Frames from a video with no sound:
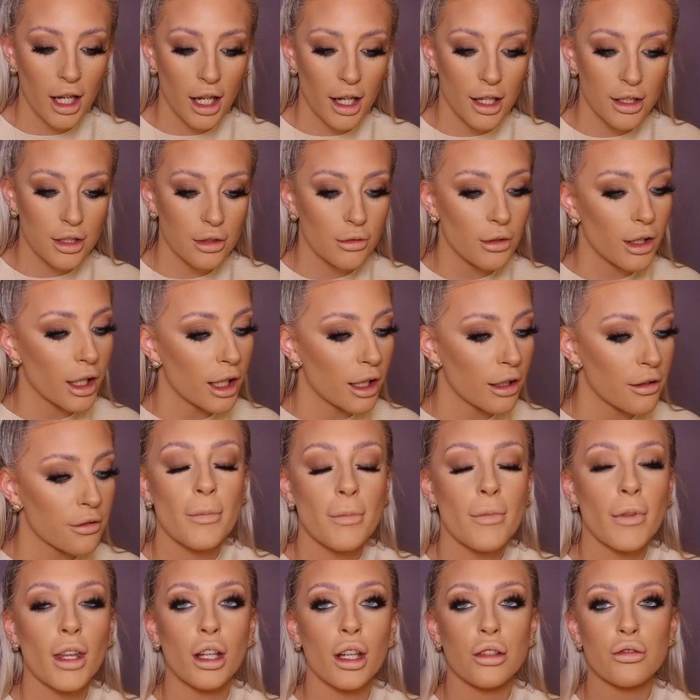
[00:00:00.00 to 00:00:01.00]
I don't have
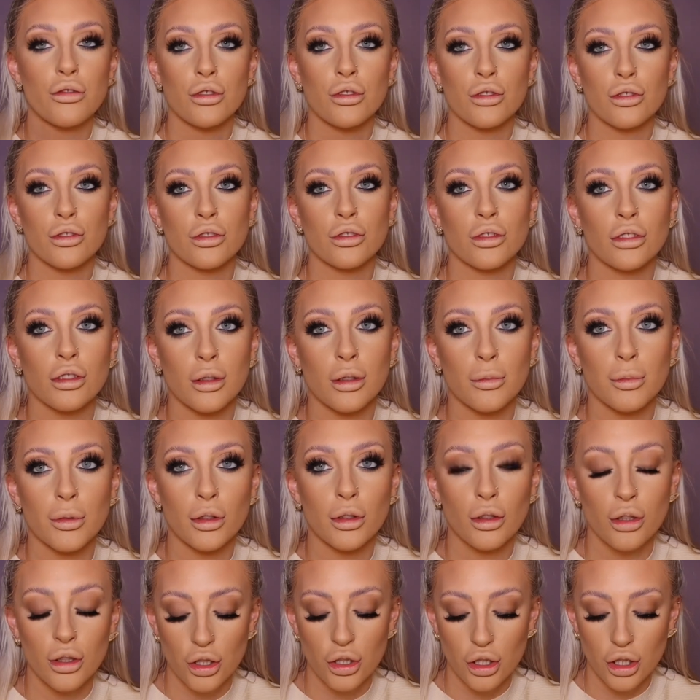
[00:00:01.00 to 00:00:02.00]
a drugstore
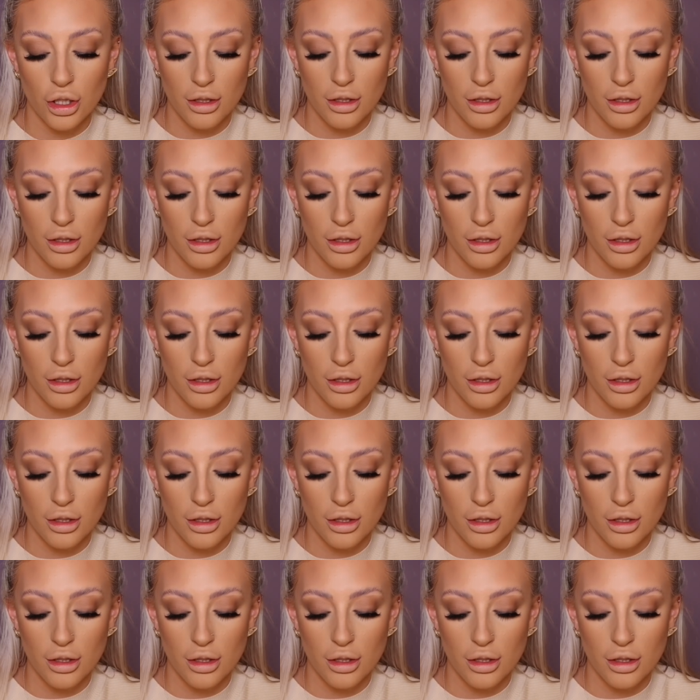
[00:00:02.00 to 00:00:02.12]
blush,